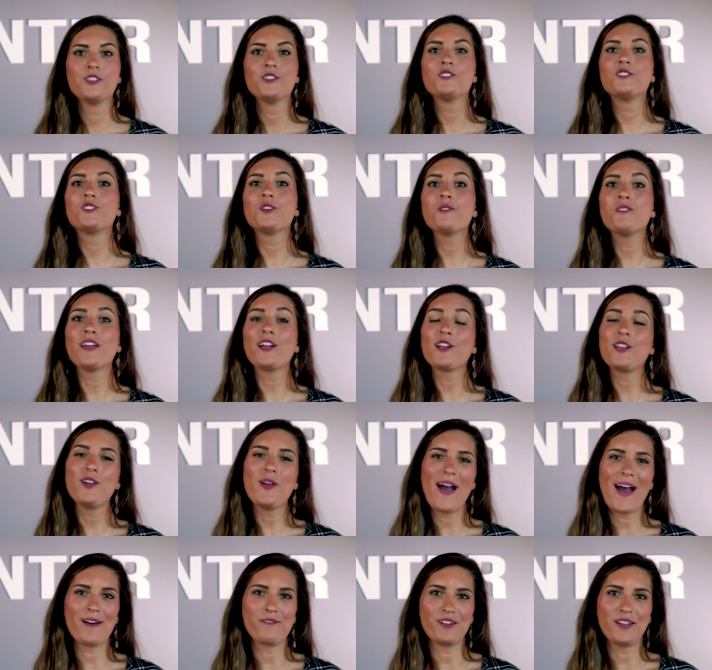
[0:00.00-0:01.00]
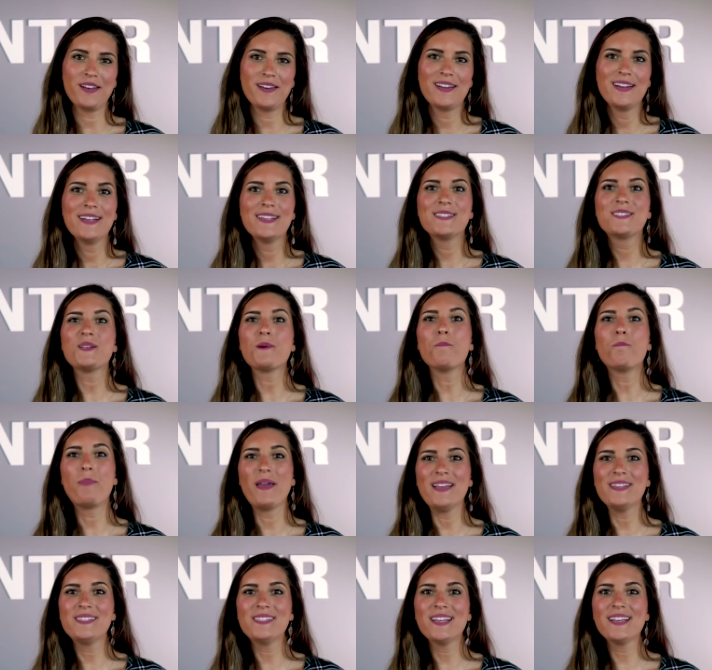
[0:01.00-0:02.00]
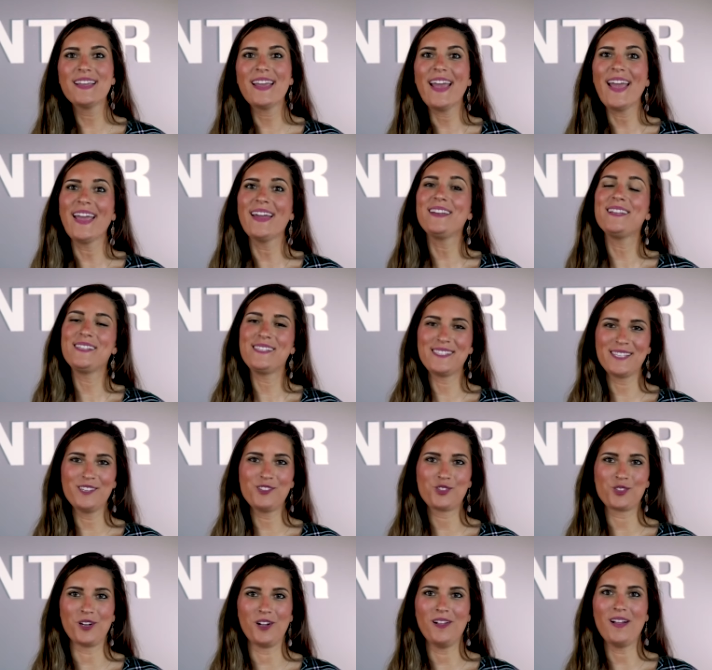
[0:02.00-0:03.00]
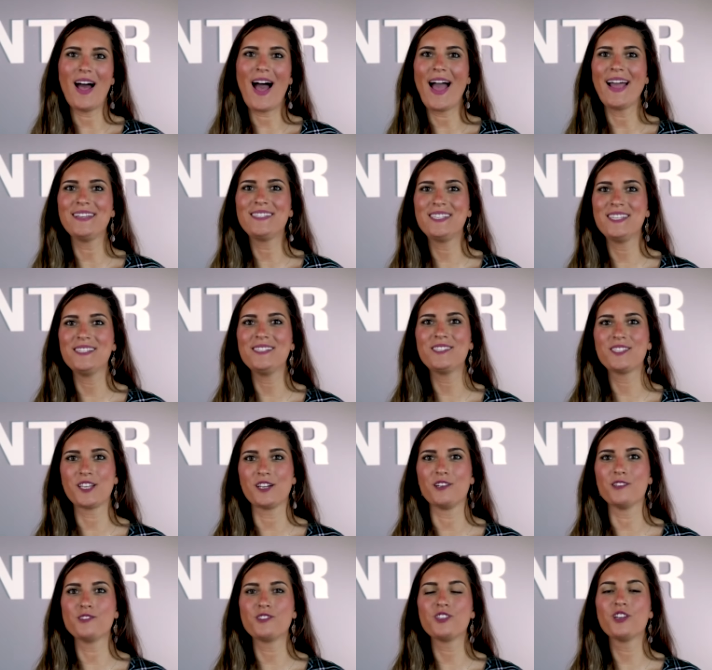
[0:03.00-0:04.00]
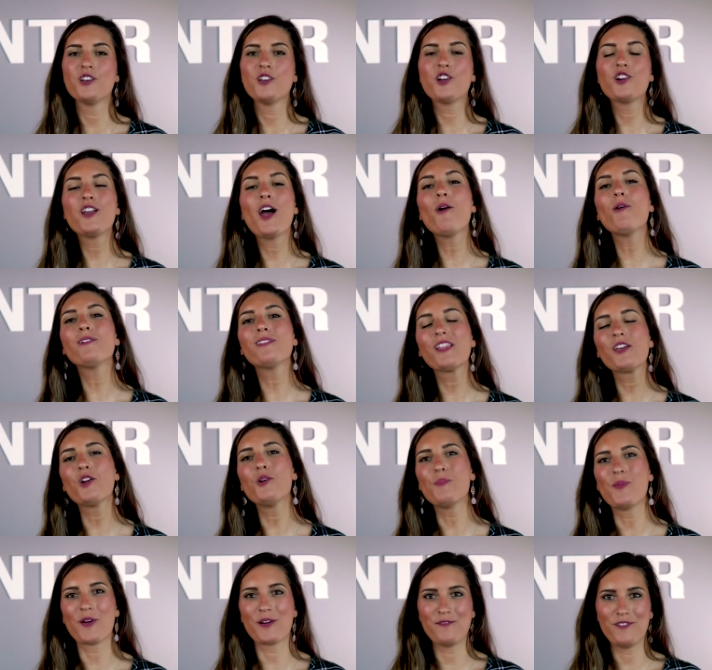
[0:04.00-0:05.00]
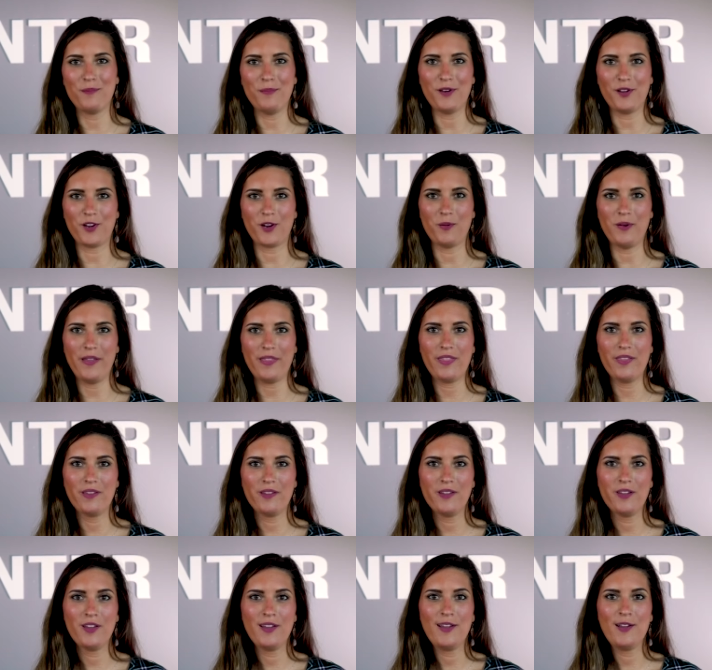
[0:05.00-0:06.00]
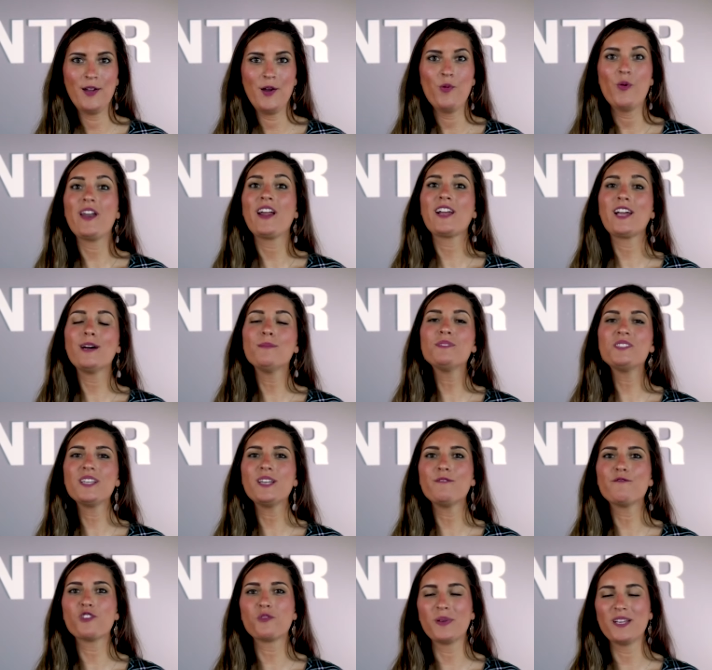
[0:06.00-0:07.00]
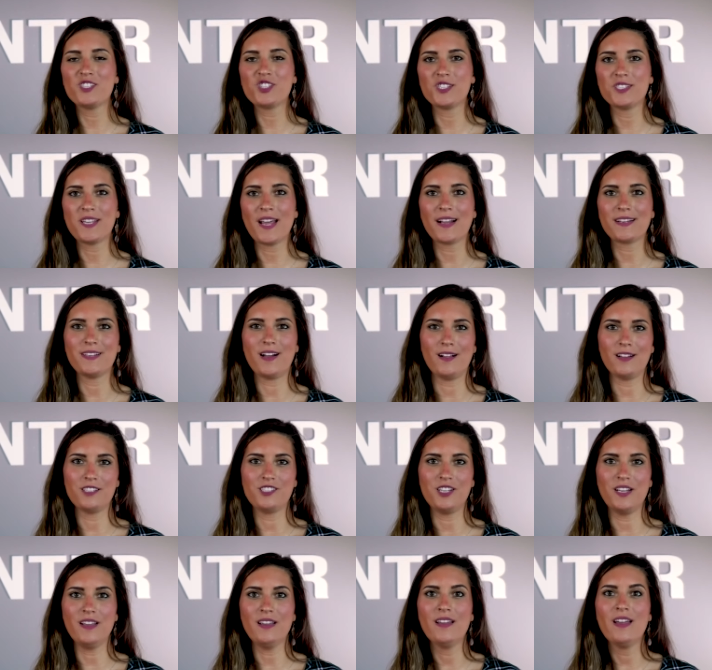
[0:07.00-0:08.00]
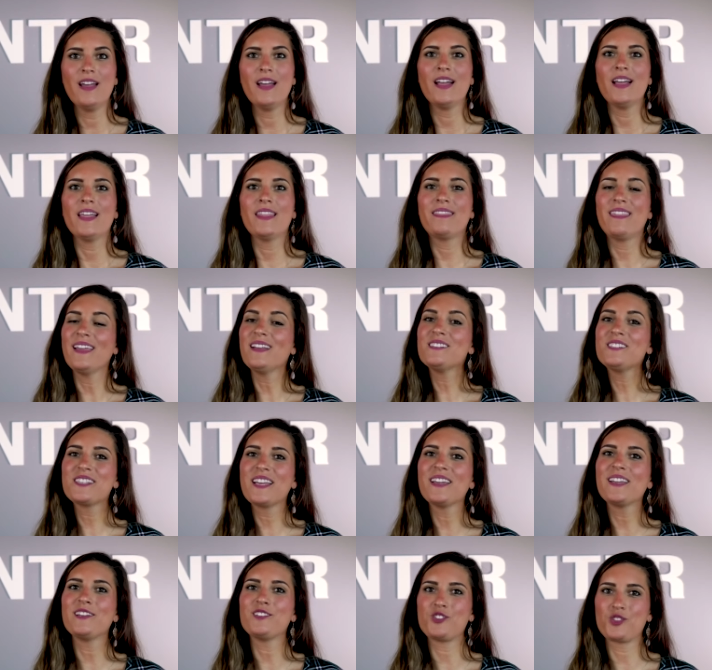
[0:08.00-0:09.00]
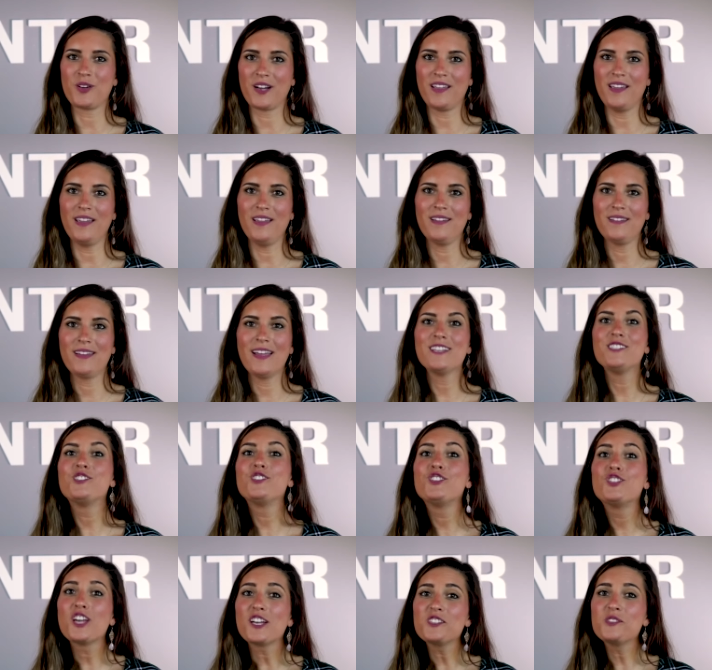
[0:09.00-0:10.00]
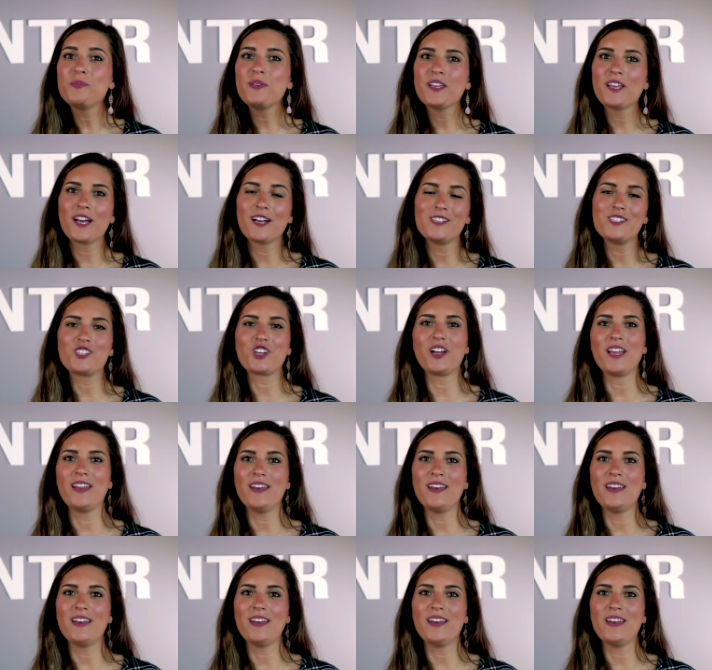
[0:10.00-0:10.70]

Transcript: So there you have it, some basic and essential IT skills you're now a little more familiar with. When it comes to information technology, things can get tricky, and just because your